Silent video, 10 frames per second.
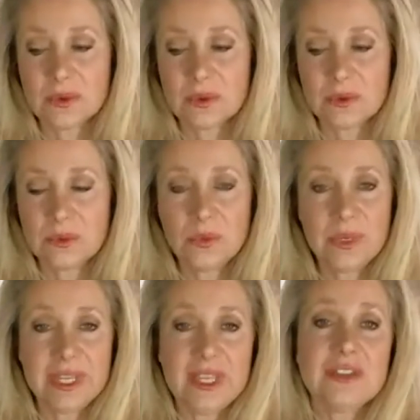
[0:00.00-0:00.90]

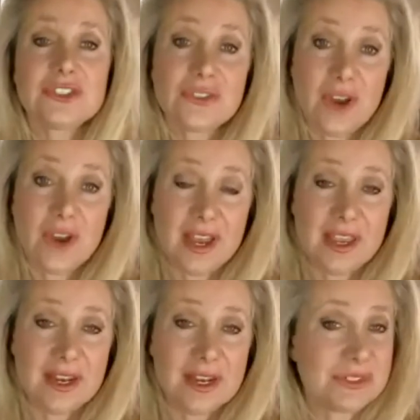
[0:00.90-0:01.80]
so we
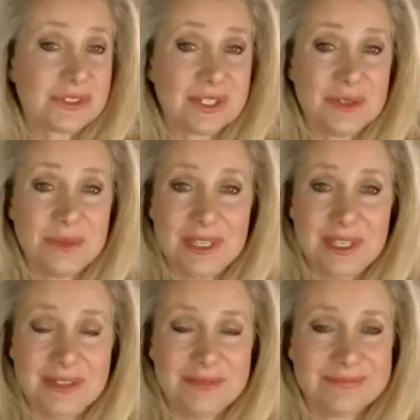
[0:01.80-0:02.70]
tried. I'm just
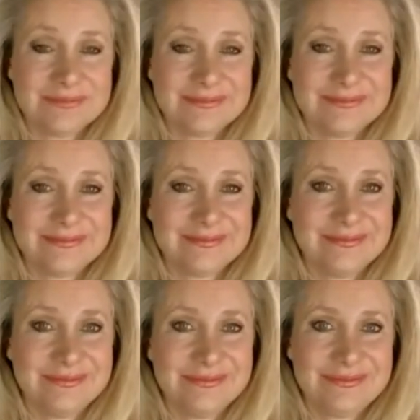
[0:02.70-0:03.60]
going to be,
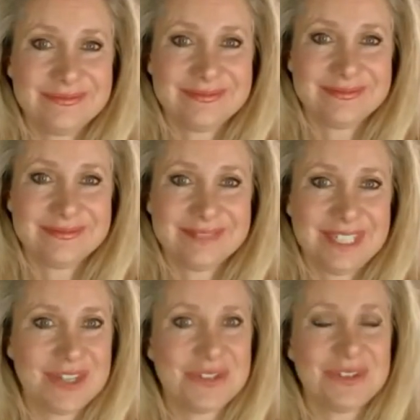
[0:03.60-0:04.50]

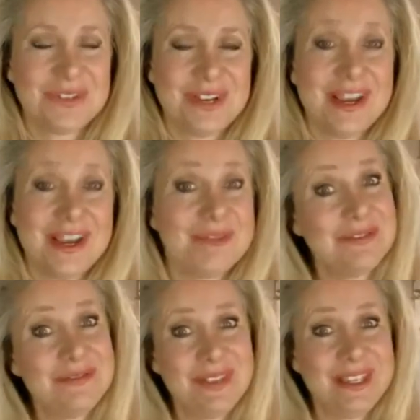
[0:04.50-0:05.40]
you know, I, am
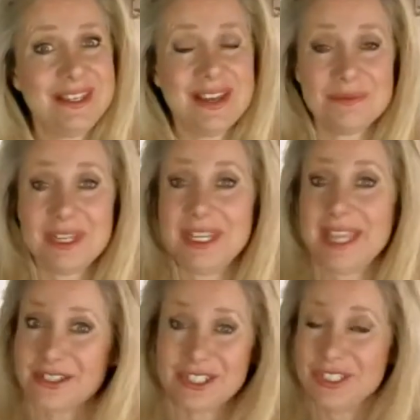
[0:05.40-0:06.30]
going to be. I'm going to
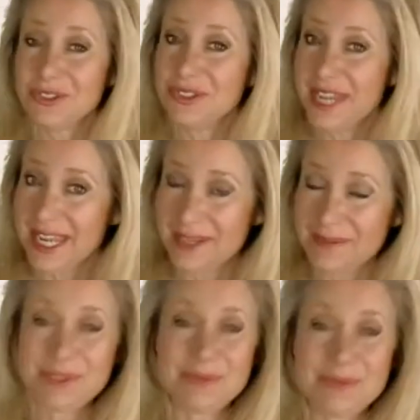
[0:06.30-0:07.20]
actually use
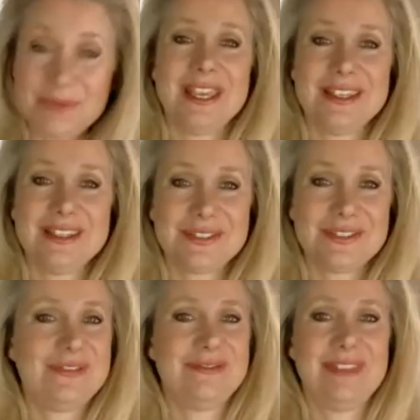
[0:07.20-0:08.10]
names because
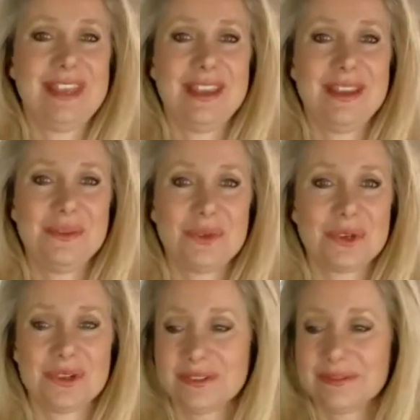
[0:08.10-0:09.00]
they
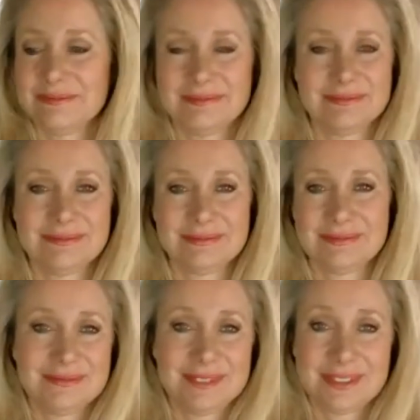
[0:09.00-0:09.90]
were.
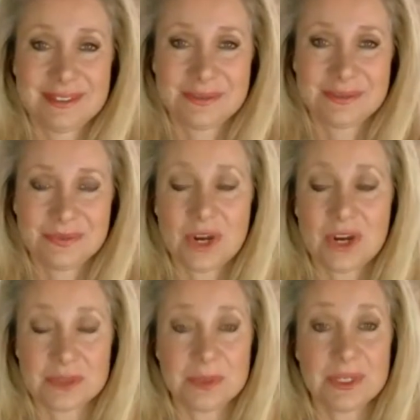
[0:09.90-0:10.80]
This is our
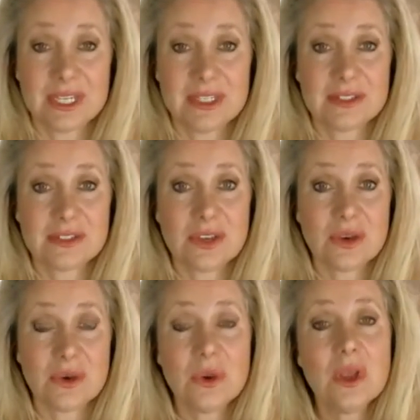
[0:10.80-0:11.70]
experience.
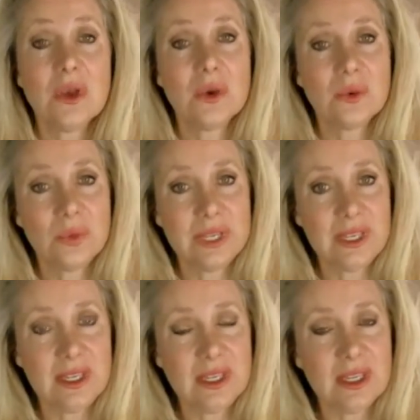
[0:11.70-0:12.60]
So
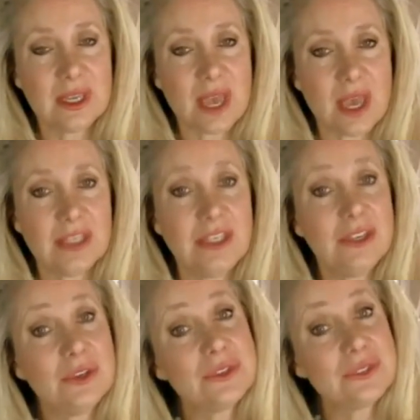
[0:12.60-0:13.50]
we uh,
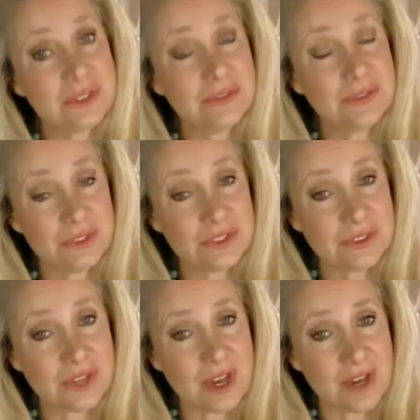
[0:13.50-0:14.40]
used
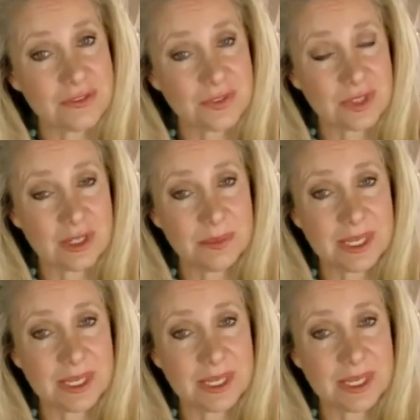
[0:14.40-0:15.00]
Infusionsoft for a little